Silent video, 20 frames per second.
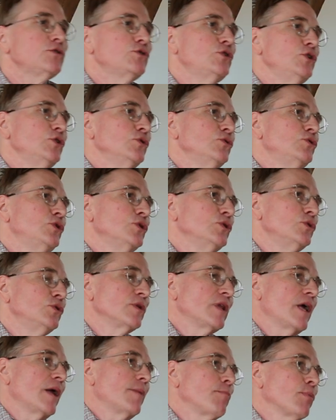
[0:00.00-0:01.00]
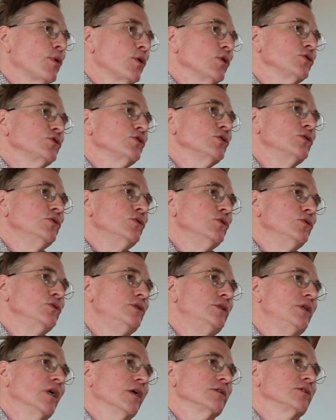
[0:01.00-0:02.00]
do you do to that person who
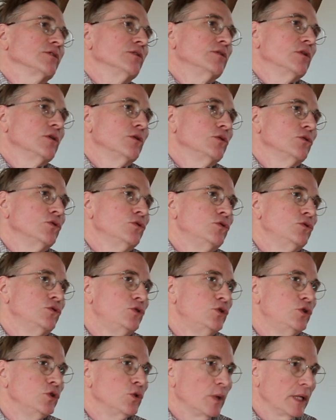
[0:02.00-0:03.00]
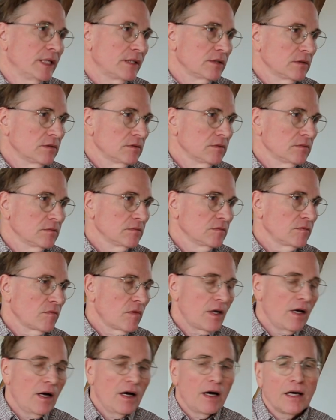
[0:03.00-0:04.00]
doesn't do it?
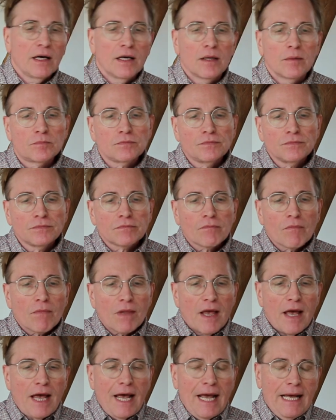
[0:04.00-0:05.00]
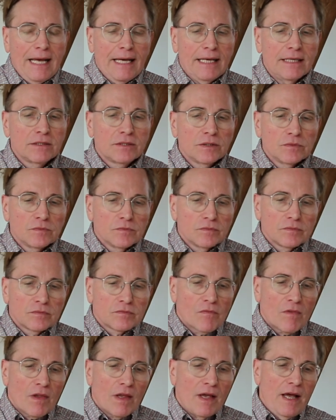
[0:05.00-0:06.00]
Um, and
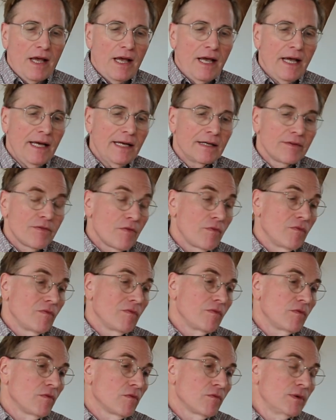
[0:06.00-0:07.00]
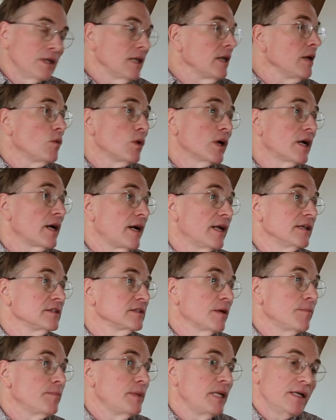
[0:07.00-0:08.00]
and really what it ends
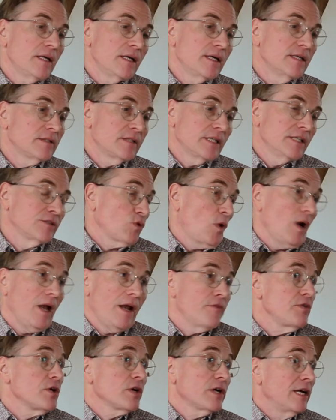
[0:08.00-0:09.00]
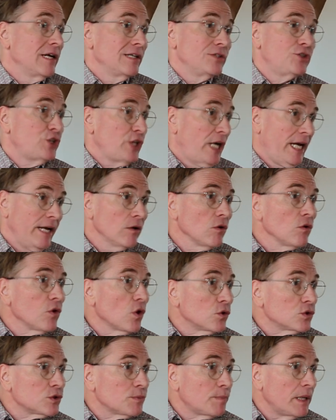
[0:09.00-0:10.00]
up meaning is, is either you're going to jail
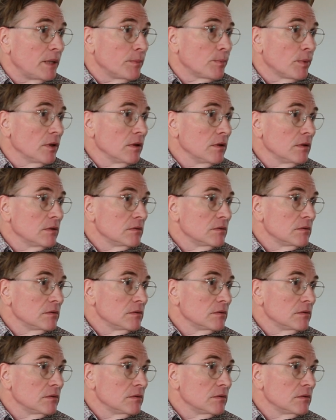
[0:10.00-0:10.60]
those people